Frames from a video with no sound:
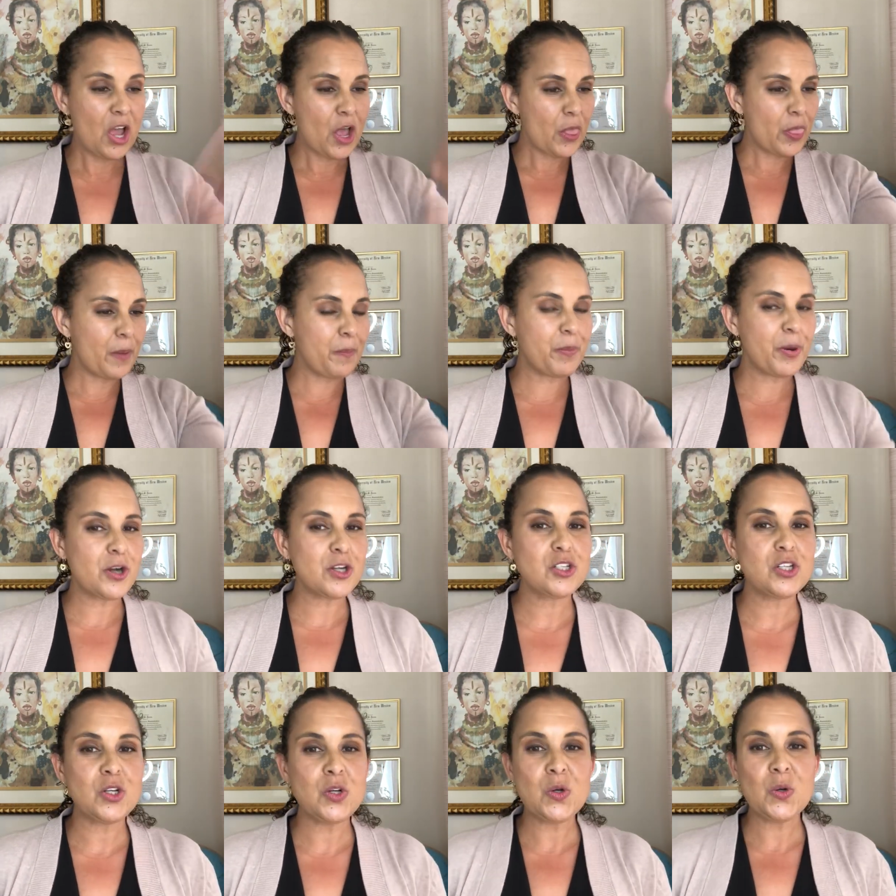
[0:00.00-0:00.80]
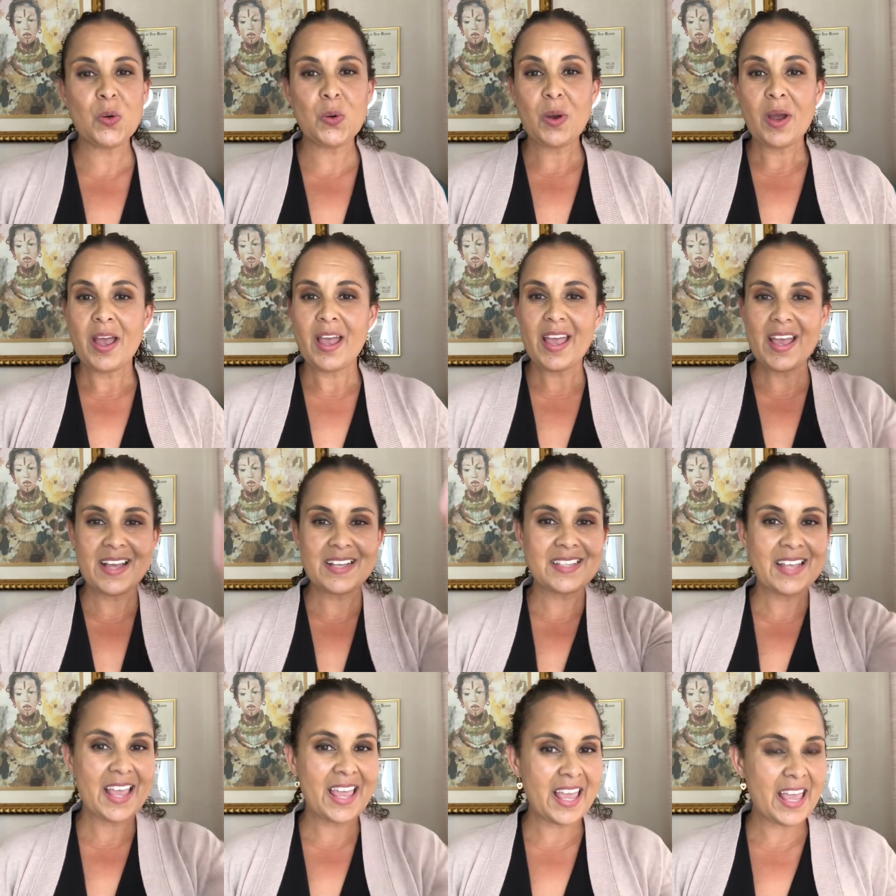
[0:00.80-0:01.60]
The person who
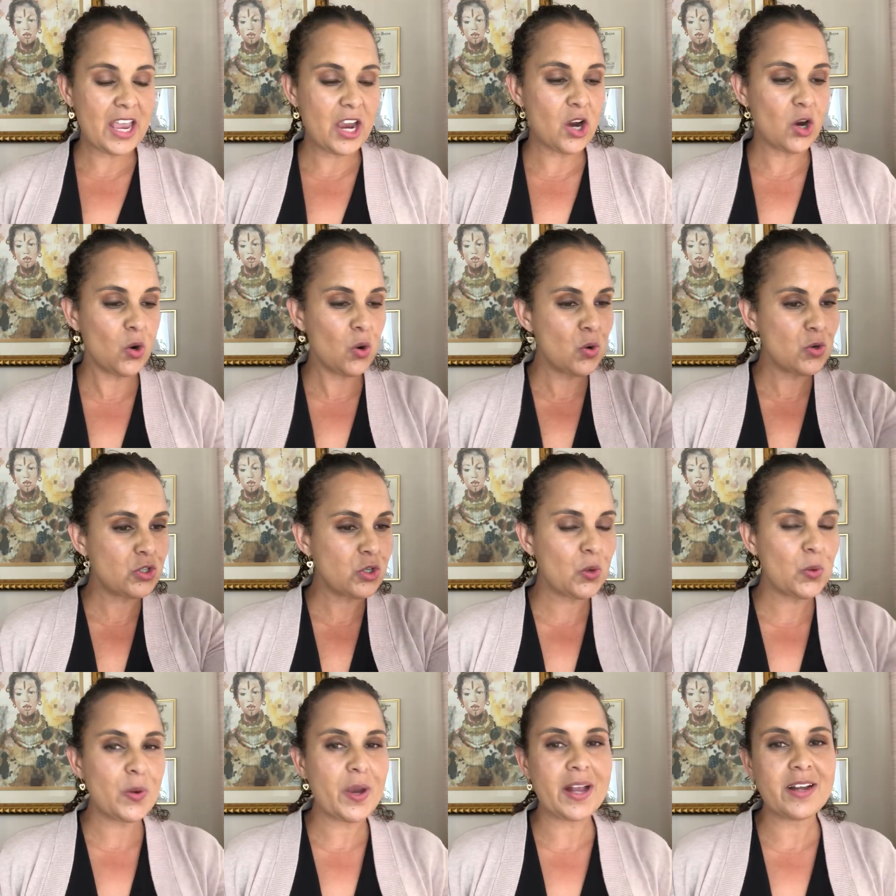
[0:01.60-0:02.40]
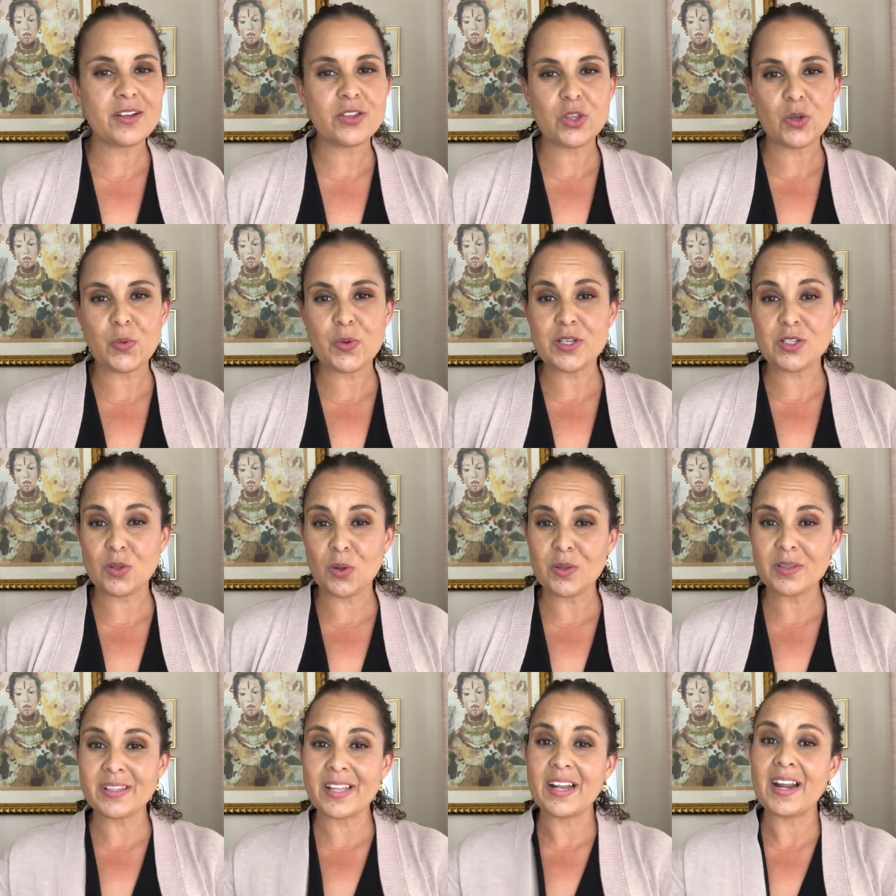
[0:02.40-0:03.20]
is here, who's created the
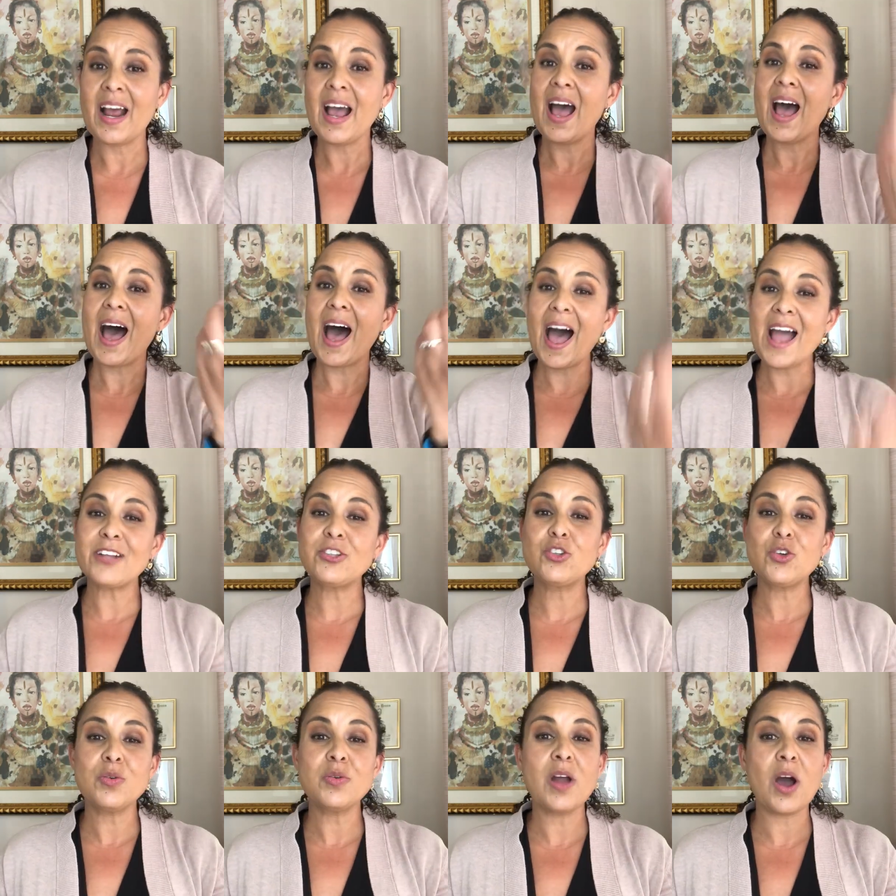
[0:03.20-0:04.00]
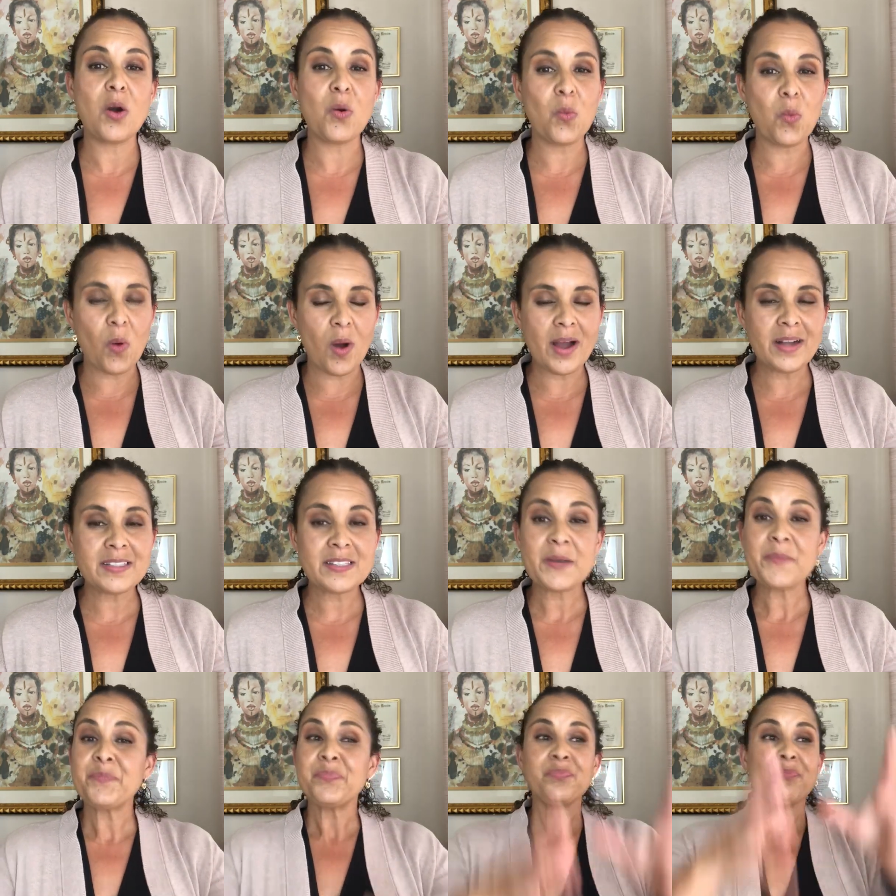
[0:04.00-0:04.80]
result that I do not want,